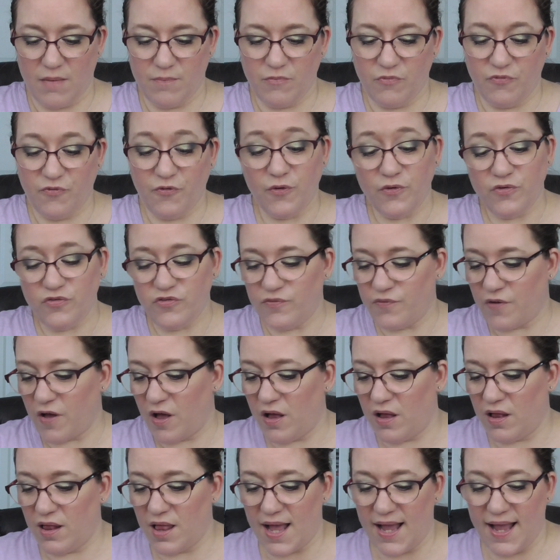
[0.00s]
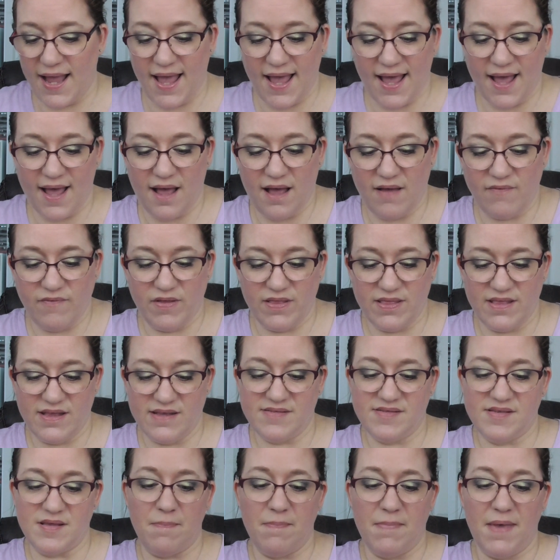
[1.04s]
First of all, I have
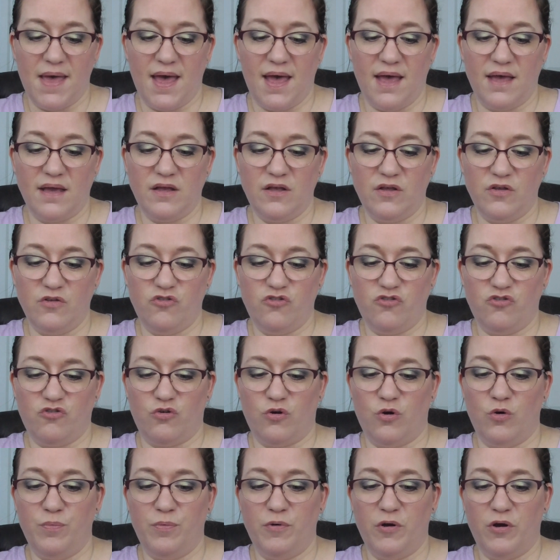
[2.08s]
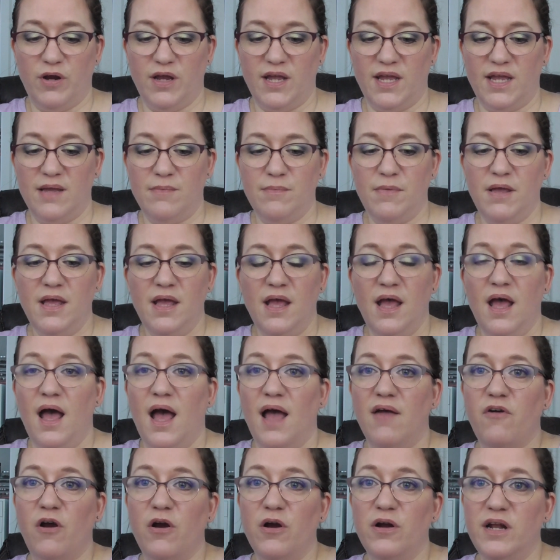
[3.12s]
this MAC Strobe Cream.
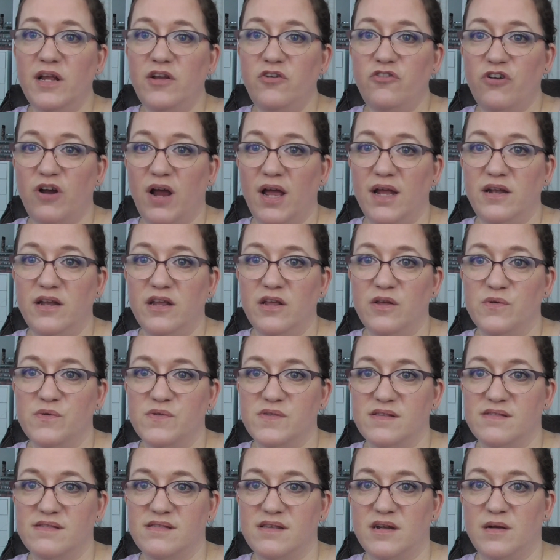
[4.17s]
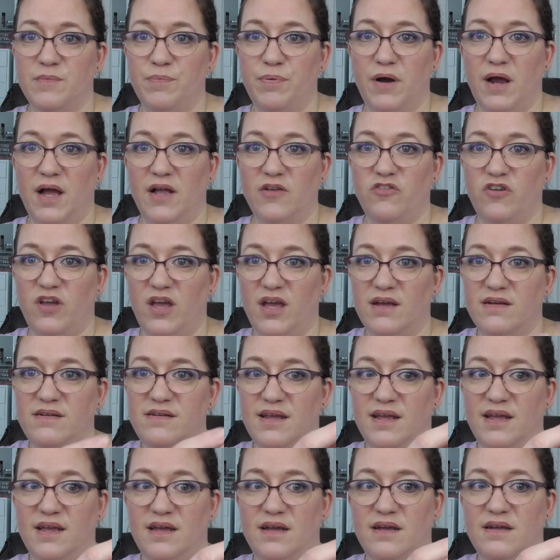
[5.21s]
I've already tried to use this in a project,
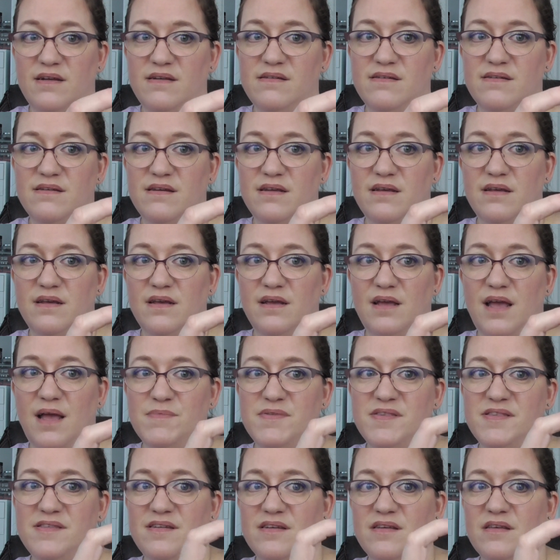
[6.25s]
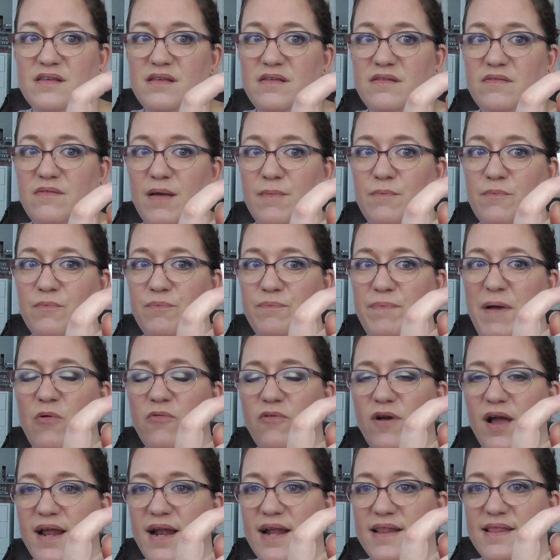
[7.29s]
and I'm
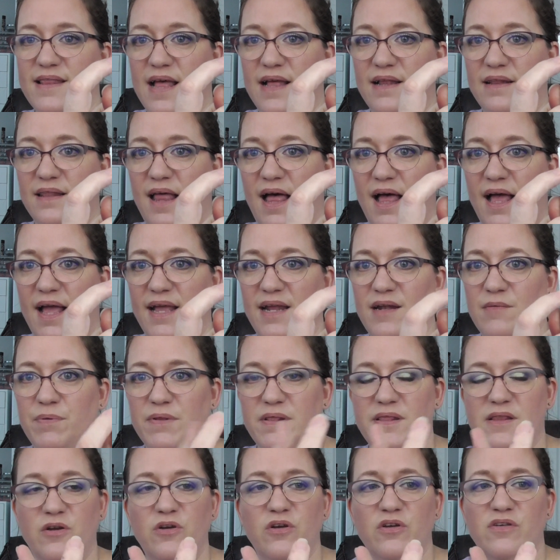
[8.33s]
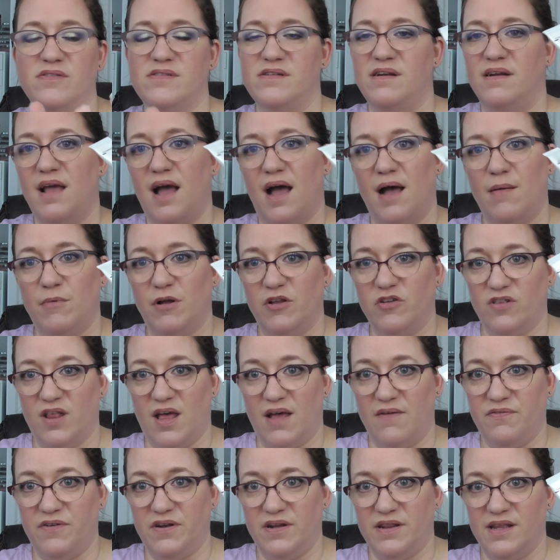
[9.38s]
about right at that line, but there is not much
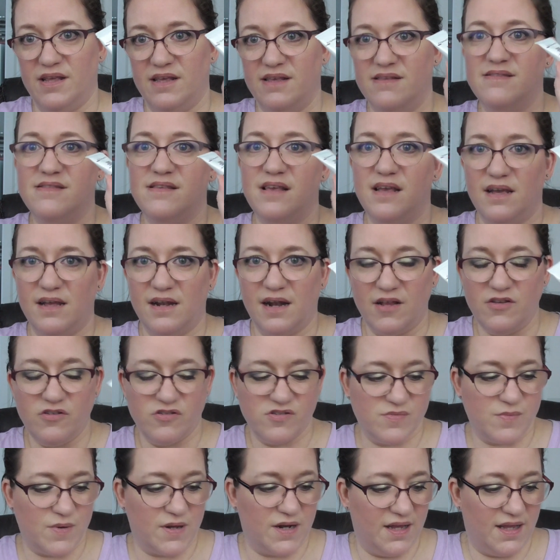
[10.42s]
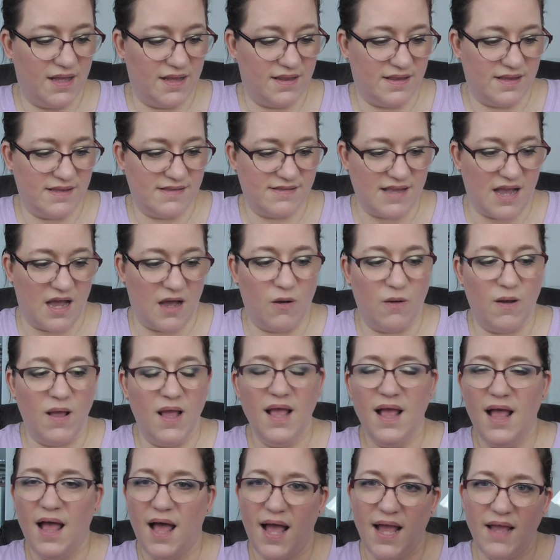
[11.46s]
left in this, and I just want to get this out.
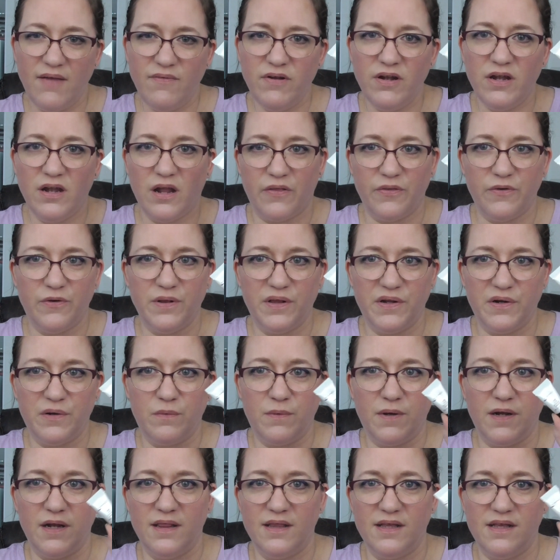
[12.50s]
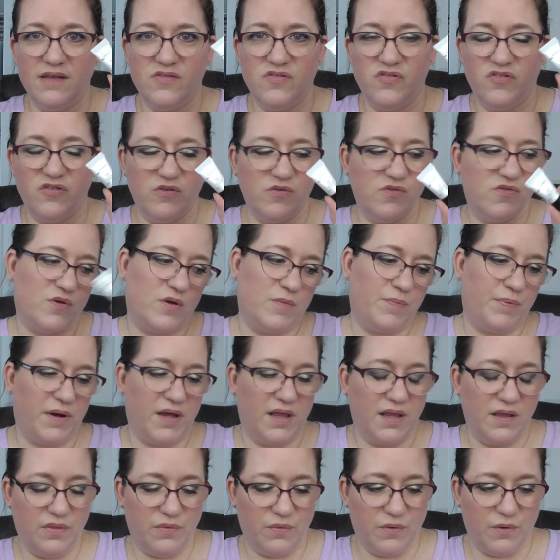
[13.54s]
I have another little one of these too, so I'll
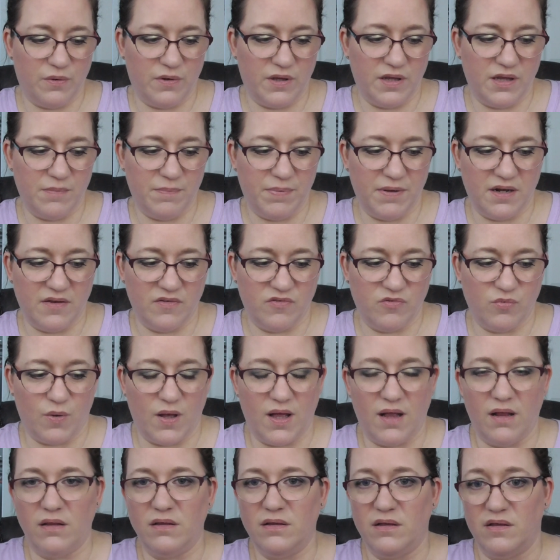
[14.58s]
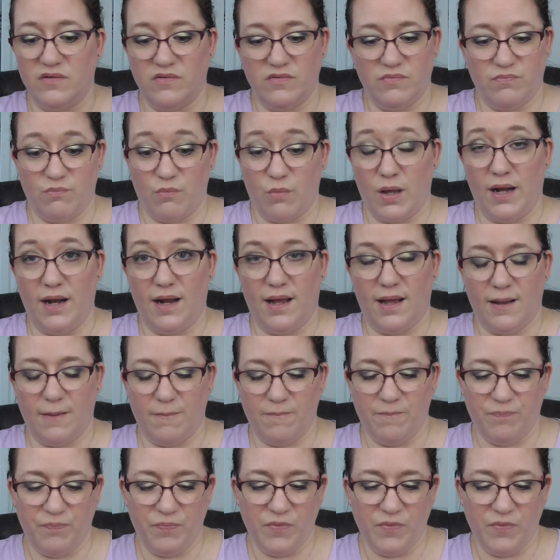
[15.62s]
probably throw it in the bin as well, because why not?